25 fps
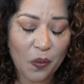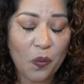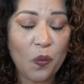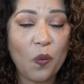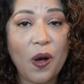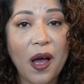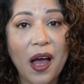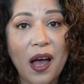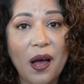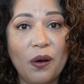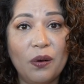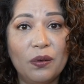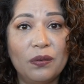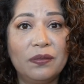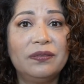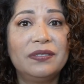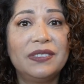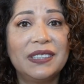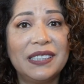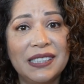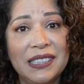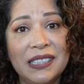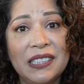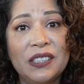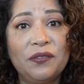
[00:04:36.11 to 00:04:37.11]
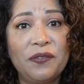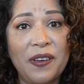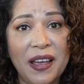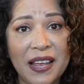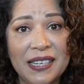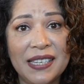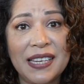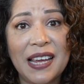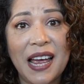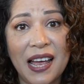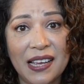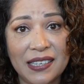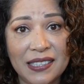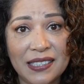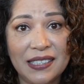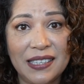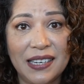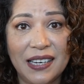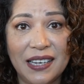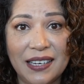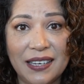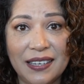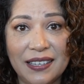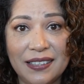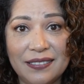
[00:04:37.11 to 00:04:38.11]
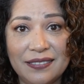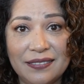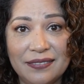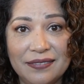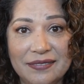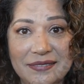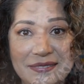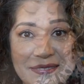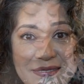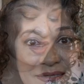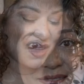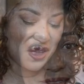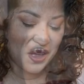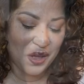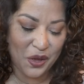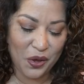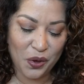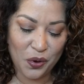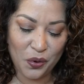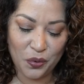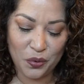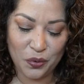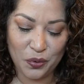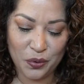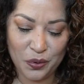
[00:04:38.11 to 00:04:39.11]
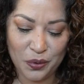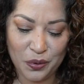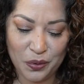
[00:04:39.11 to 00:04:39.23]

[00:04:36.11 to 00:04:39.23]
Wow, this is fantastic. Ooh.